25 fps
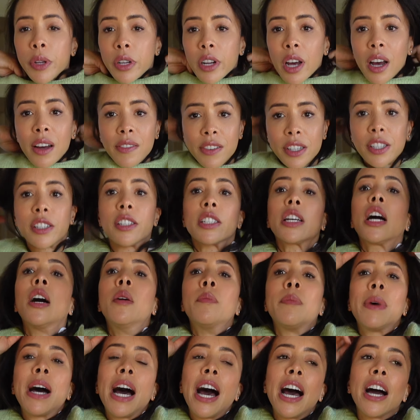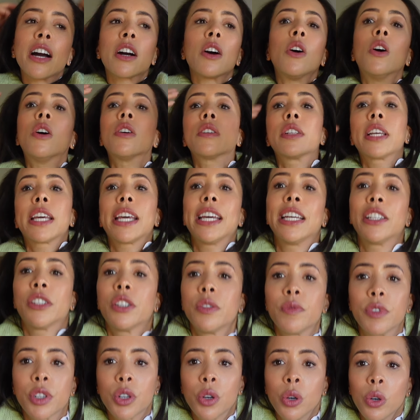nervous to come back on here to
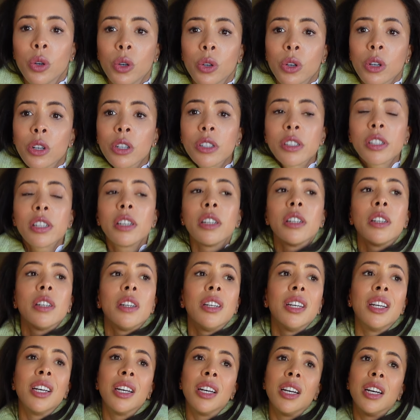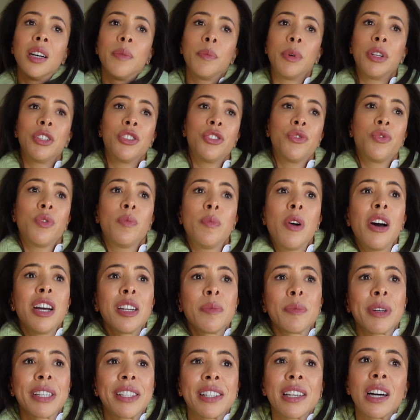record. I just reminded
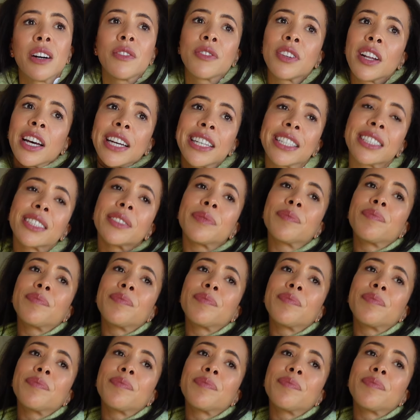myself, like,